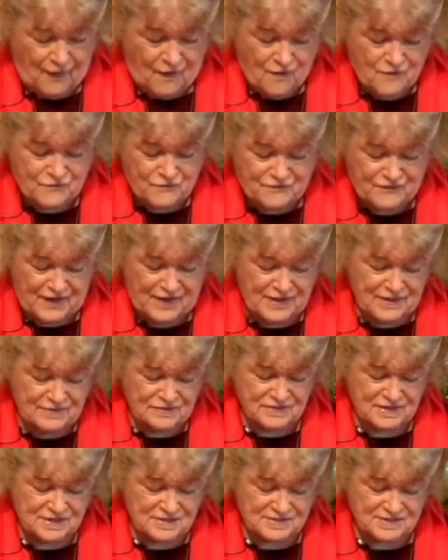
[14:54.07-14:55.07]
Faith
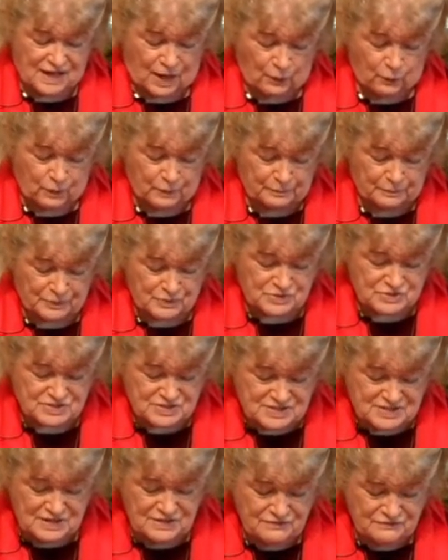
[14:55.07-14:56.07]
is our
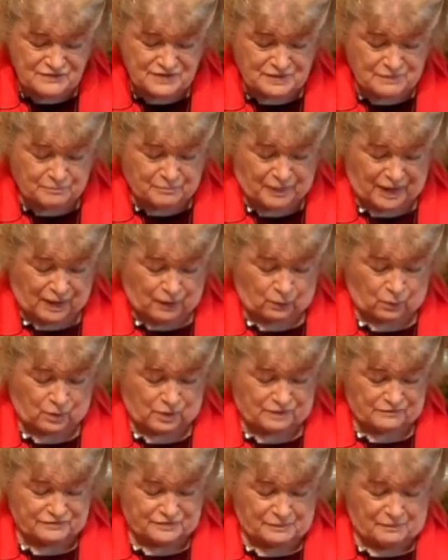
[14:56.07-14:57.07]
perceiving power
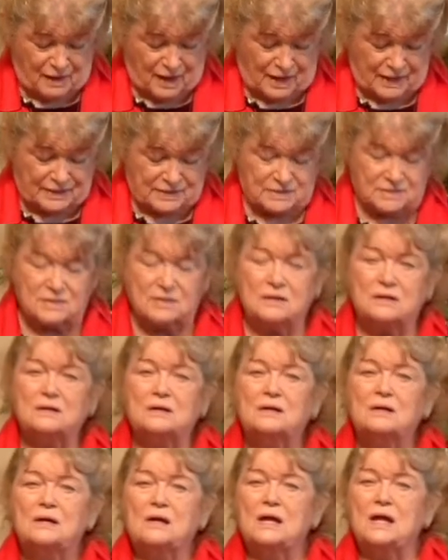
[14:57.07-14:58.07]
of the mind,
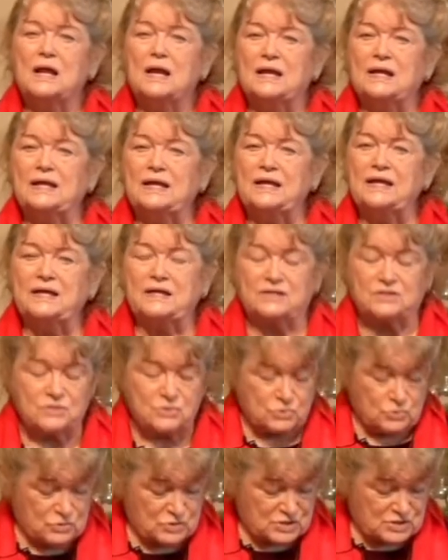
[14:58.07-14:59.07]
linked
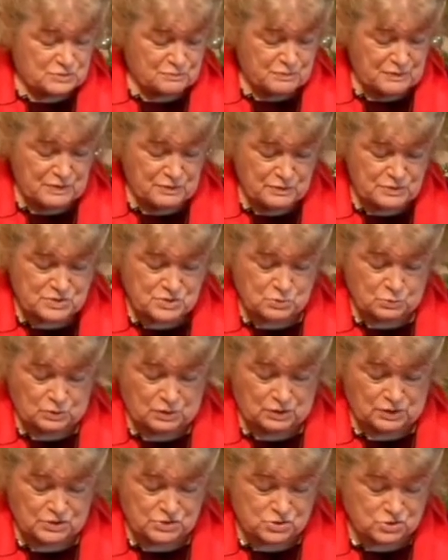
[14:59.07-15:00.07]
to the
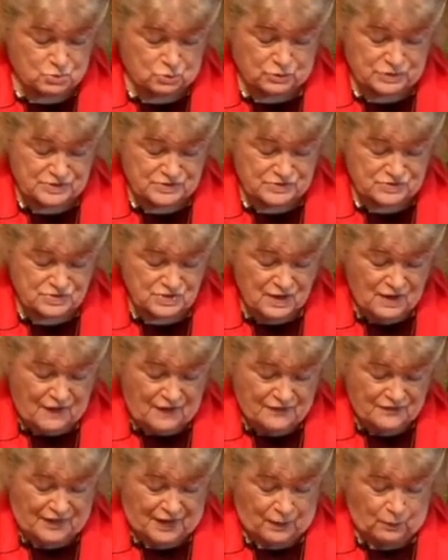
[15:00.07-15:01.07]
spiritual assurance
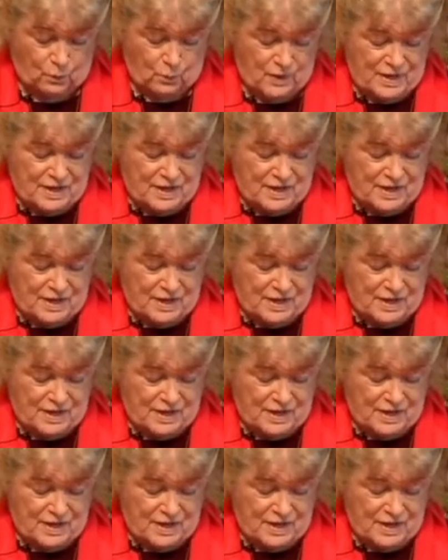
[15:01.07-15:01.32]
that we